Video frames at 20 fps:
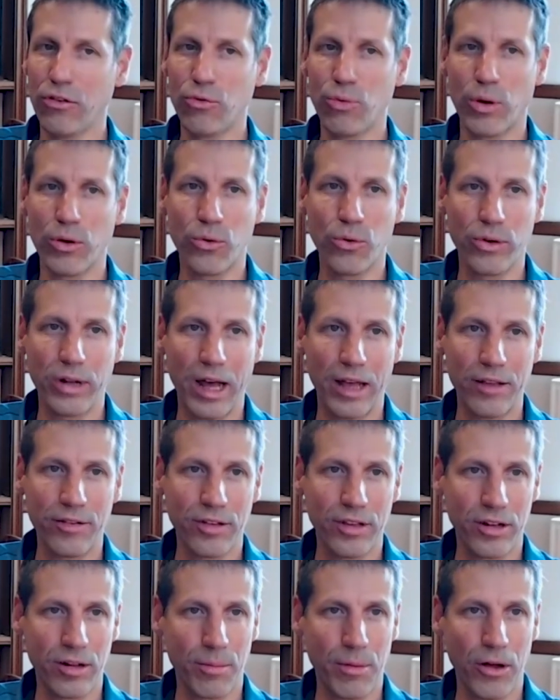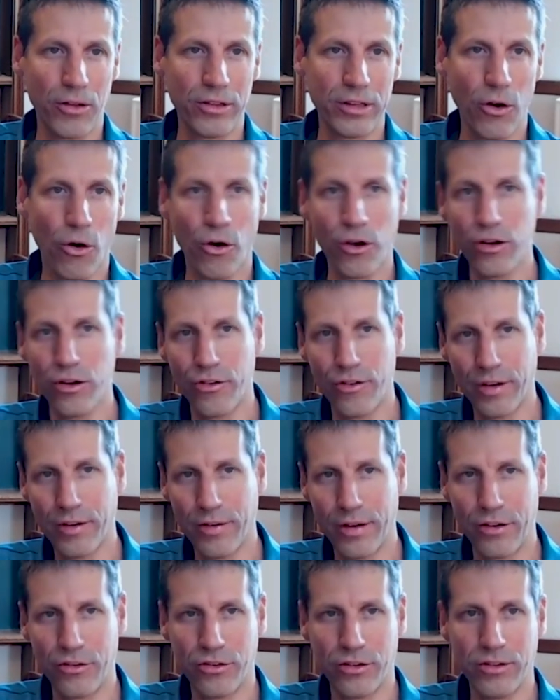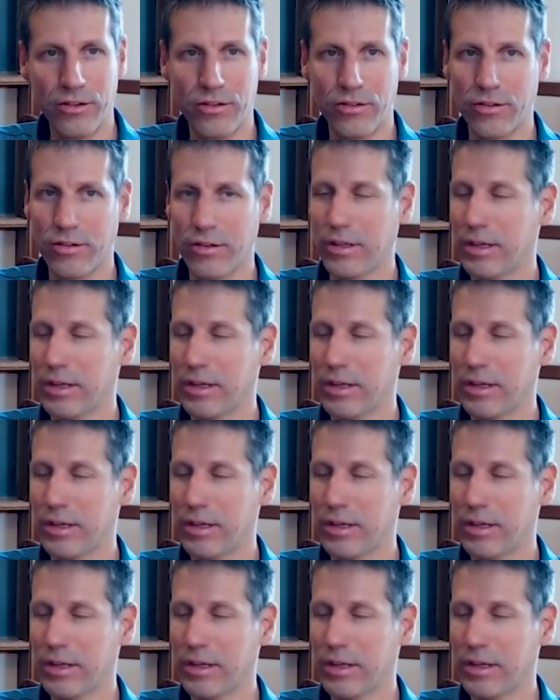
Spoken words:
one could ask it about the Euler equations,